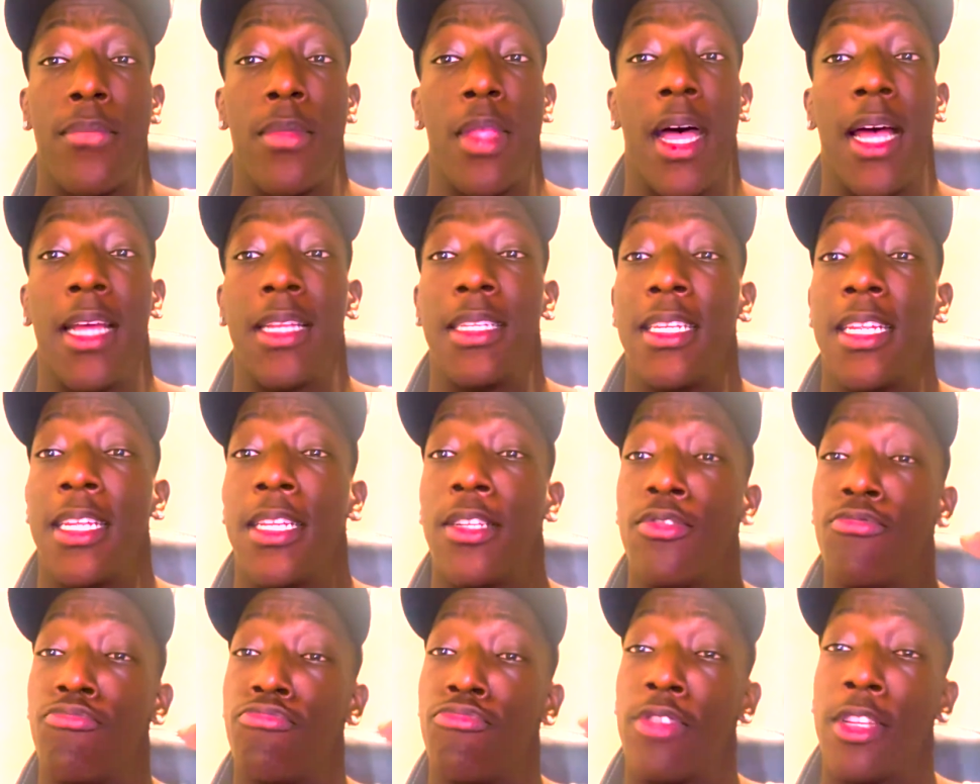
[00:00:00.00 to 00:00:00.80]
I
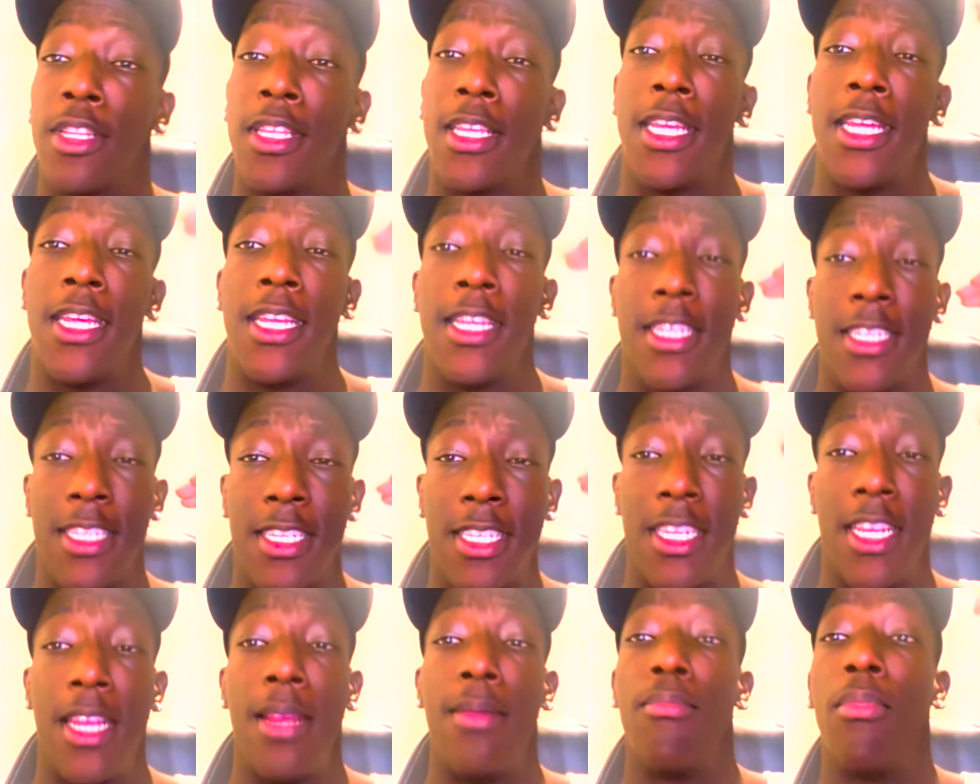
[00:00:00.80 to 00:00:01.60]
didn't really
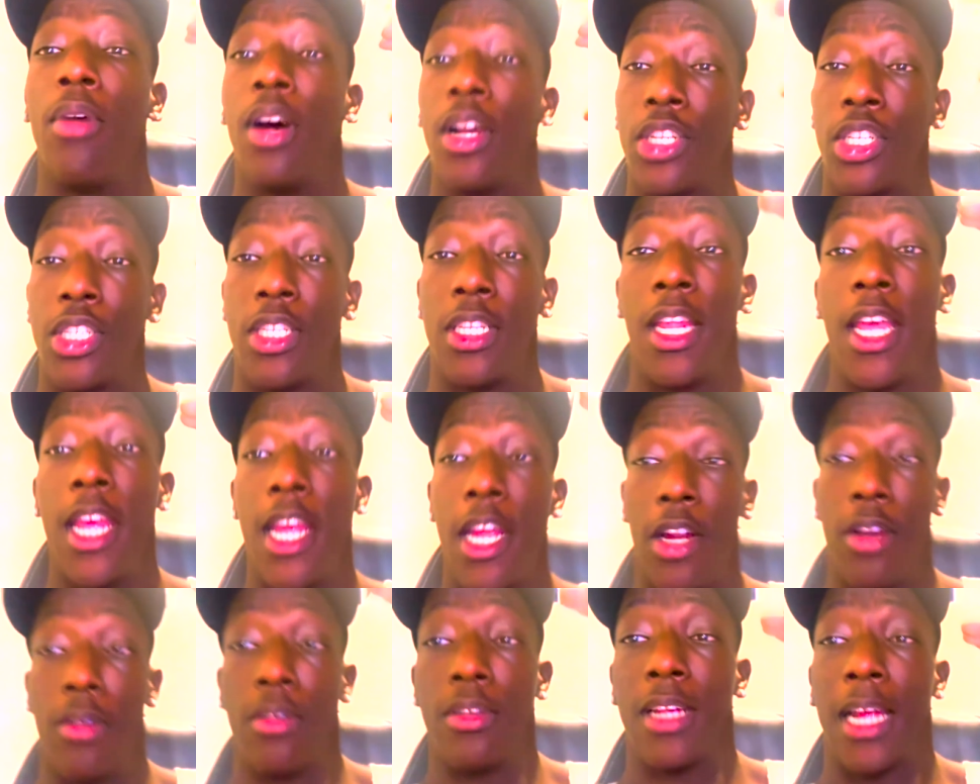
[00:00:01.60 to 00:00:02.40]
see much
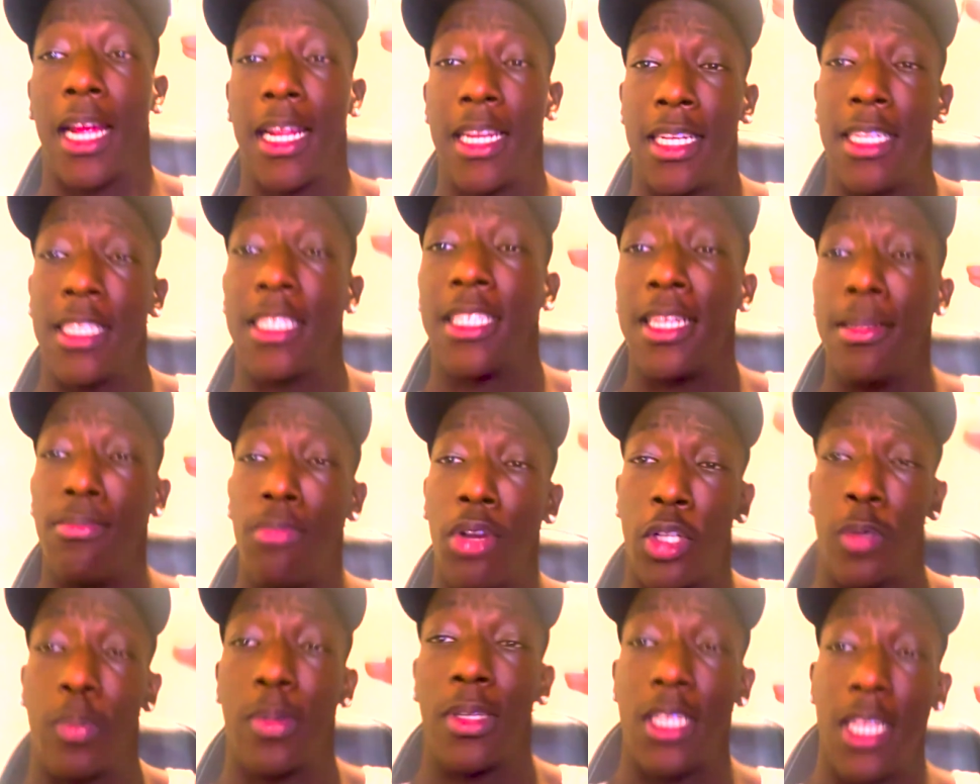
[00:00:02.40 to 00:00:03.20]
there. I didn't see
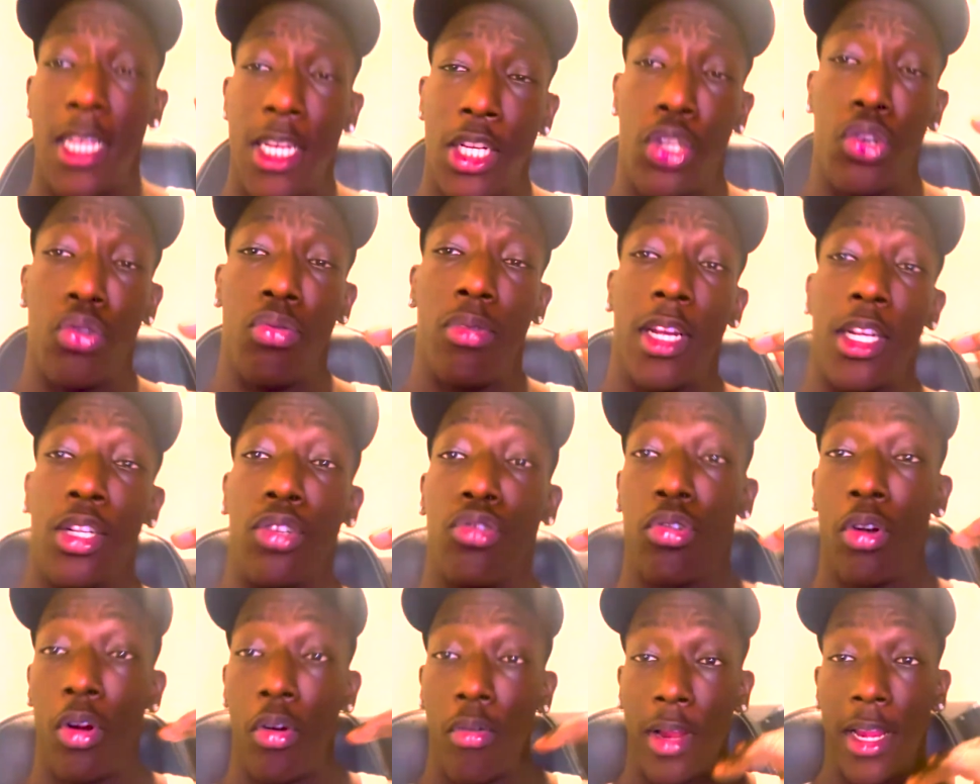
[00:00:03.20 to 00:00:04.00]
much potential in
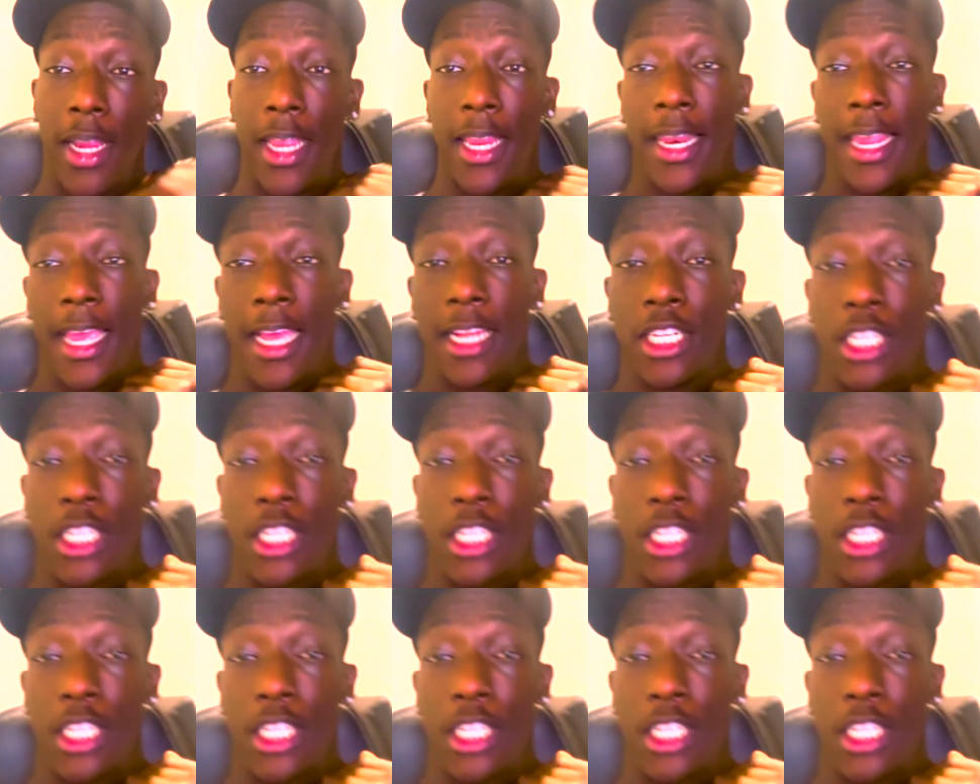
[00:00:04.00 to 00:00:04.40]
growing in that